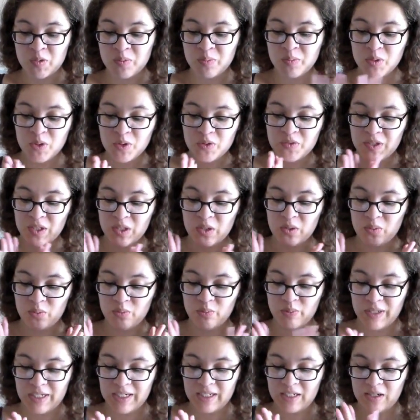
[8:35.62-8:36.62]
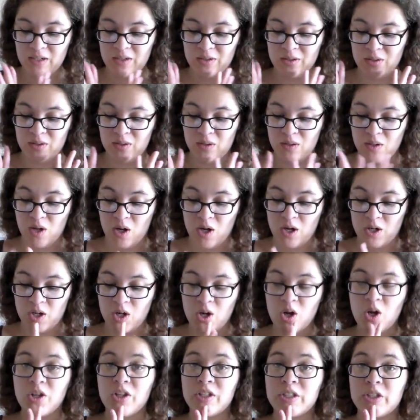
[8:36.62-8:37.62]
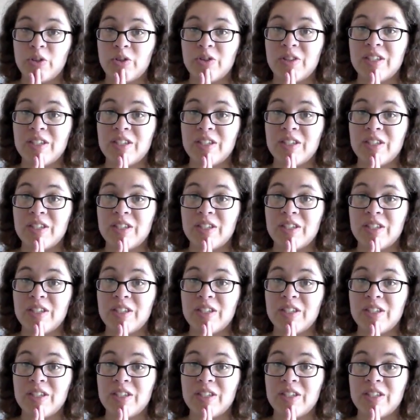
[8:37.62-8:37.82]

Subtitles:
Moving right along. So